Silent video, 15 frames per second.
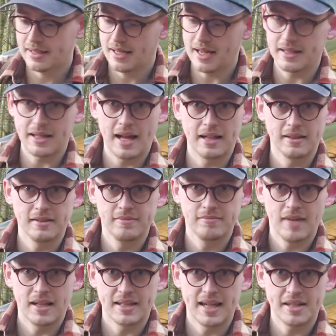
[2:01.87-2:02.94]

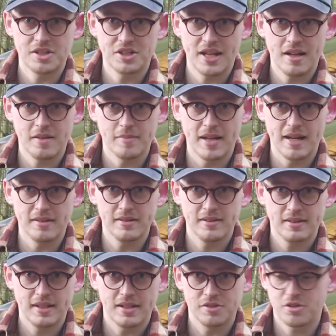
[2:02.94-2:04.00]
I'll get it set up now.
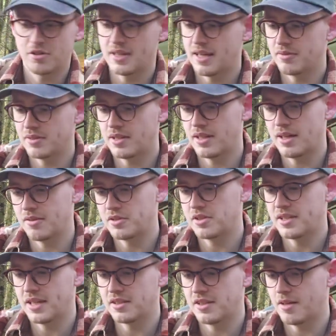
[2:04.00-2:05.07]
I'll show you how it
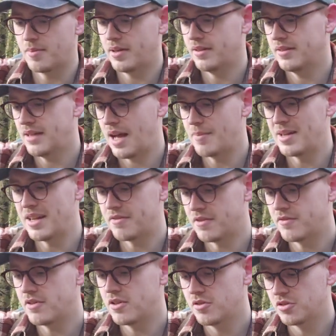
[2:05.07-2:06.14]
sets up. I mean, if
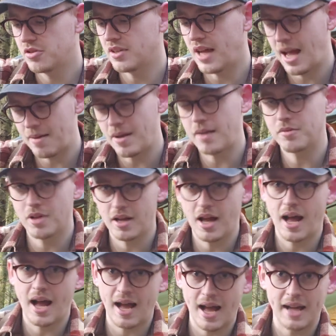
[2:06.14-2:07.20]
you've used,
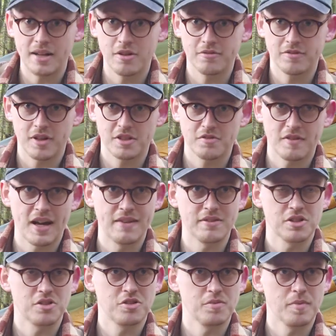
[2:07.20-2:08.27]
I know Flux 5
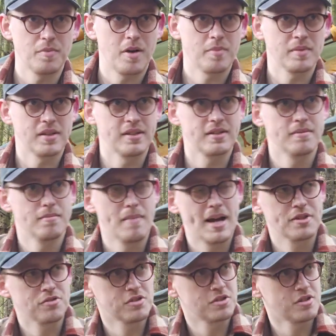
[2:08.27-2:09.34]
is a super popular
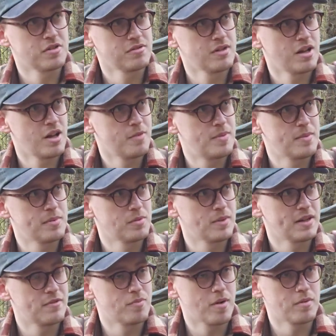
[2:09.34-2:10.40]
mattress, so a lot of people
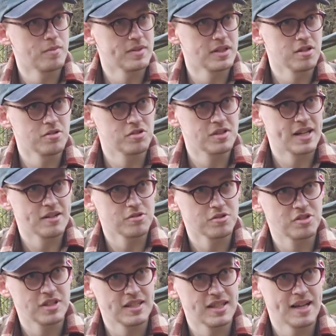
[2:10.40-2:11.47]
will have probably used that or
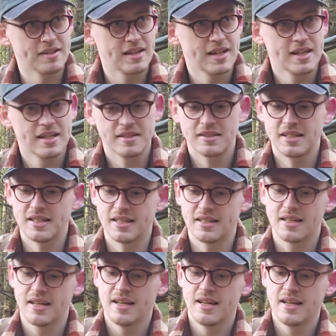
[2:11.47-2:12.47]
seen it.